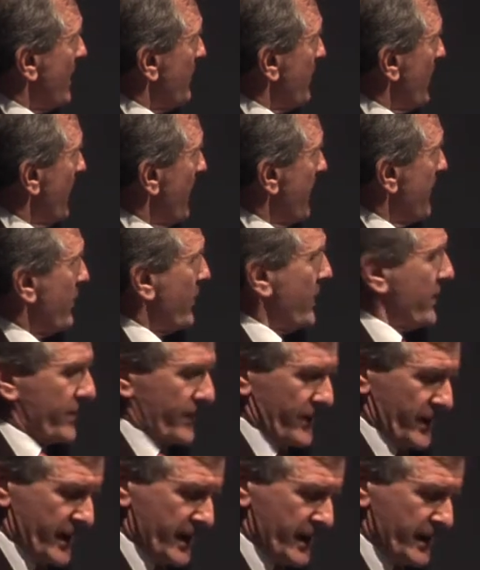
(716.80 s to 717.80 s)
up
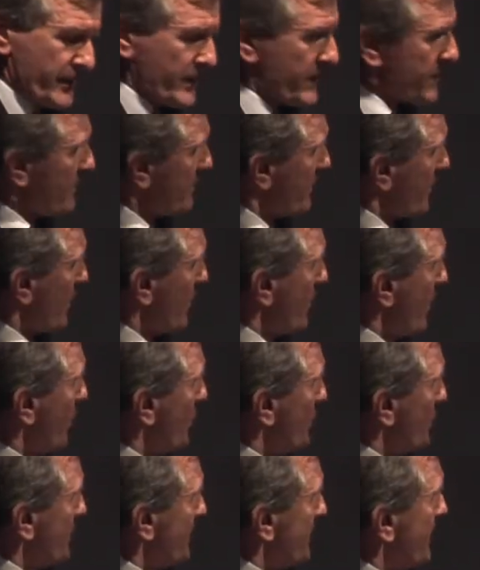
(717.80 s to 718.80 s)
with
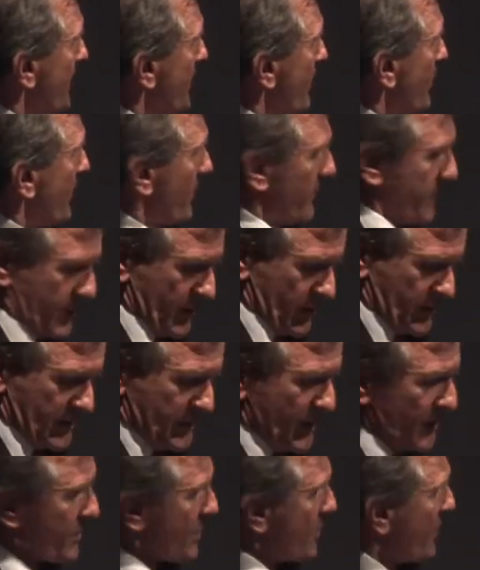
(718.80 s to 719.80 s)
corrosion. We're talking about